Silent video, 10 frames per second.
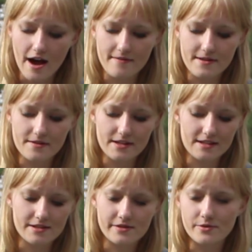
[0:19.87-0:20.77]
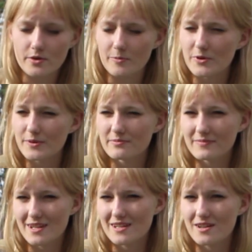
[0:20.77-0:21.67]
I feel like it's normal
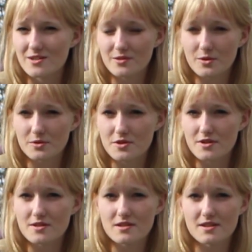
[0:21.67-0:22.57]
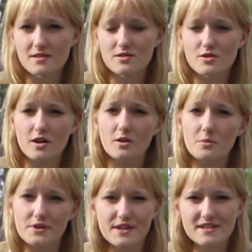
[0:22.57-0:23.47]
in our culture to
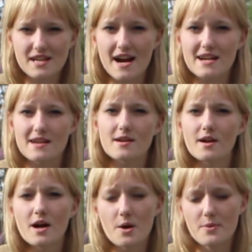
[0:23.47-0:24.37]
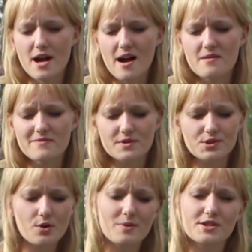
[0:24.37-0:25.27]
struggle with anxiety. We have
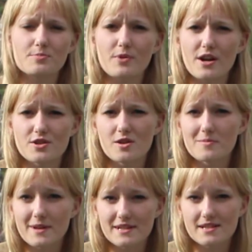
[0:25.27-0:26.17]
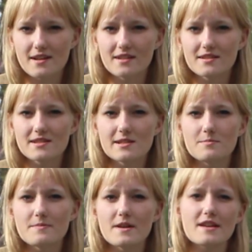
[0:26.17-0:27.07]
so much pressure placed on us to
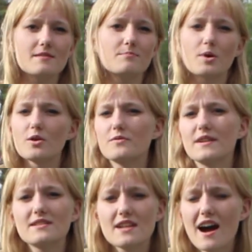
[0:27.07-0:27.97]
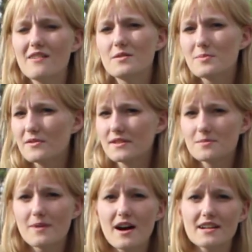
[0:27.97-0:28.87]
be perfect, to have the
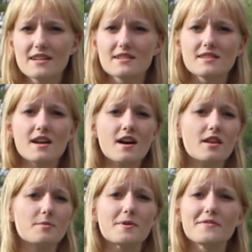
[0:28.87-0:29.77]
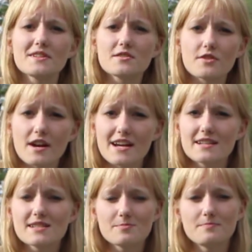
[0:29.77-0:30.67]
perfect bodies, the perfect
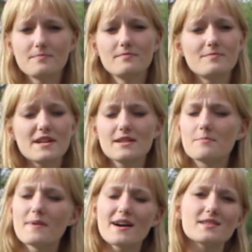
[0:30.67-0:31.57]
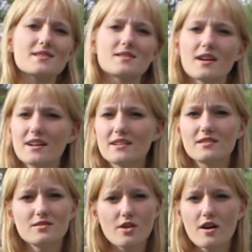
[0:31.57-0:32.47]
grades, be the best
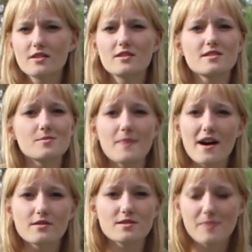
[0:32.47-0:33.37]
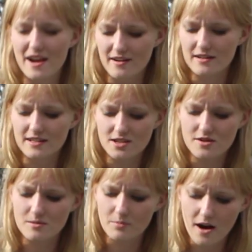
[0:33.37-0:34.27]
son, daughter, spouse, parent that
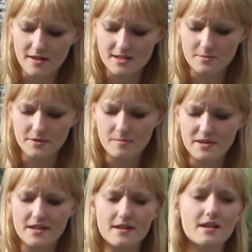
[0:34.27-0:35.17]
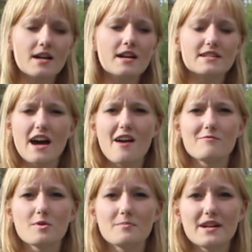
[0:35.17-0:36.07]
you can possibly be, to
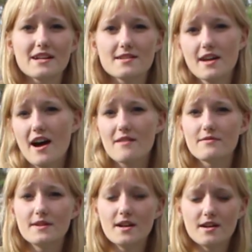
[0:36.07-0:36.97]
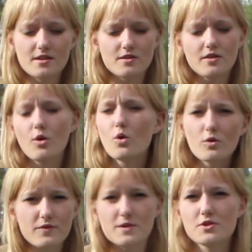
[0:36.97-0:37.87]
have more money, to have your
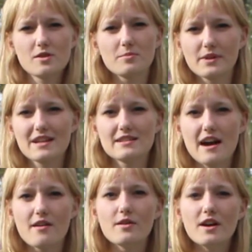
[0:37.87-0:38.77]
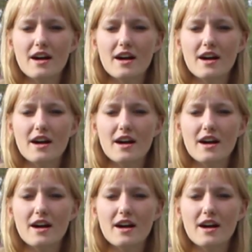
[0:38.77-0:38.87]
whole future planned out.